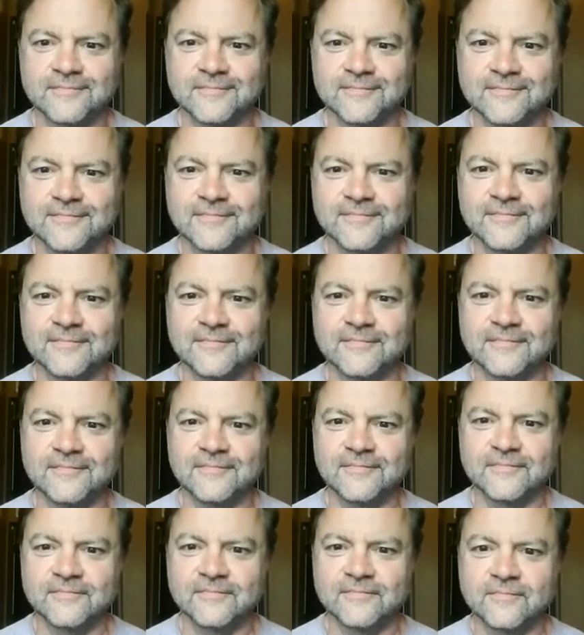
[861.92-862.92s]

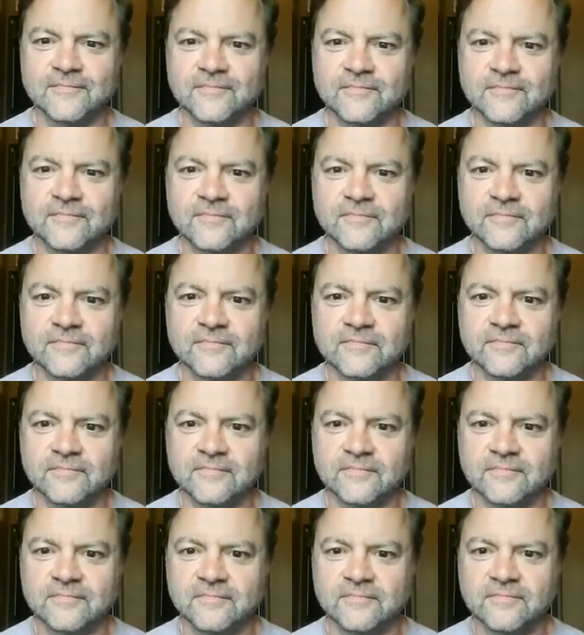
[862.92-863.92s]

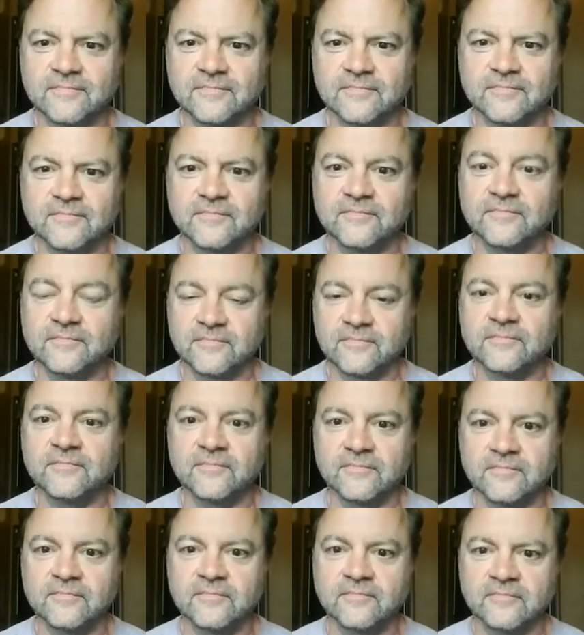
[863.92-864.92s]

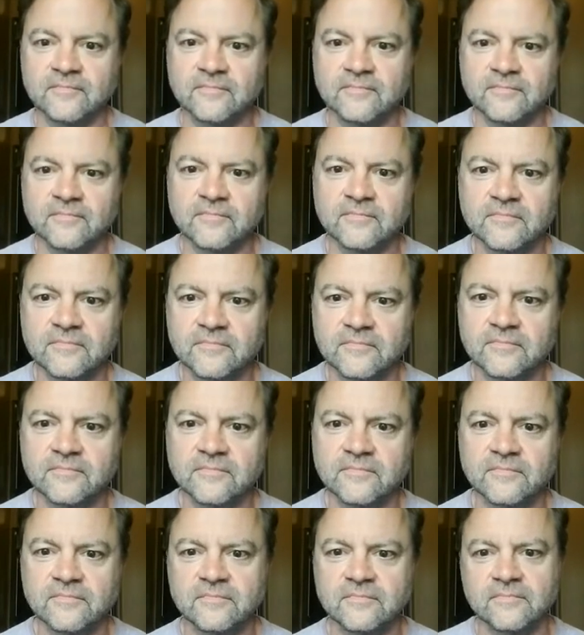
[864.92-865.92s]

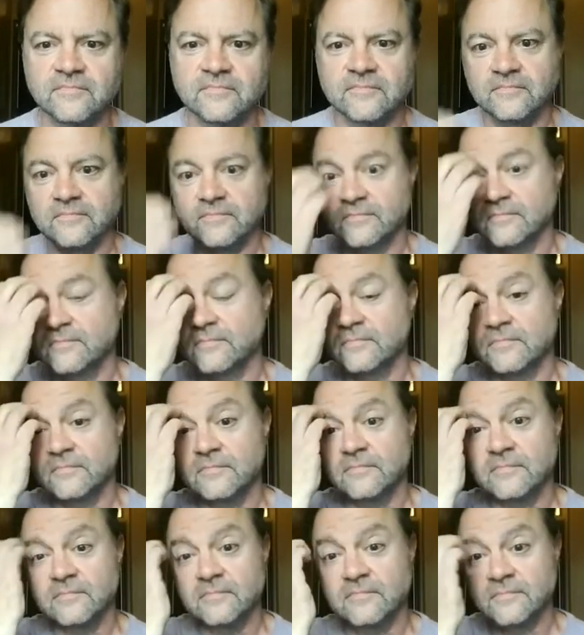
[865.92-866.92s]

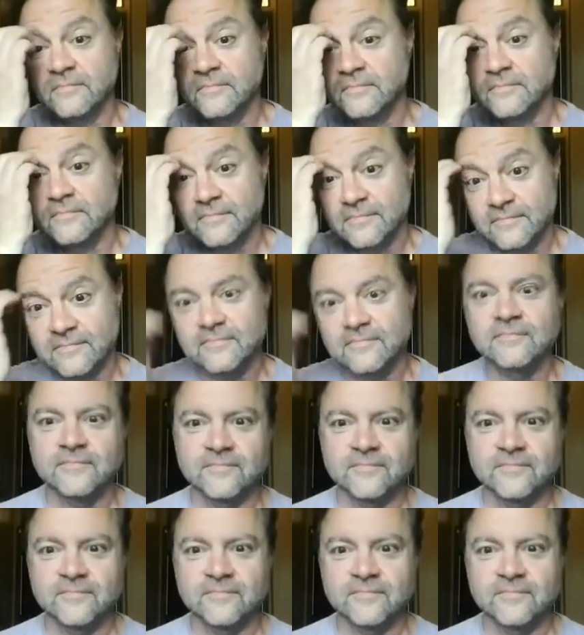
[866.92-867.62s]
The person shown says nothing.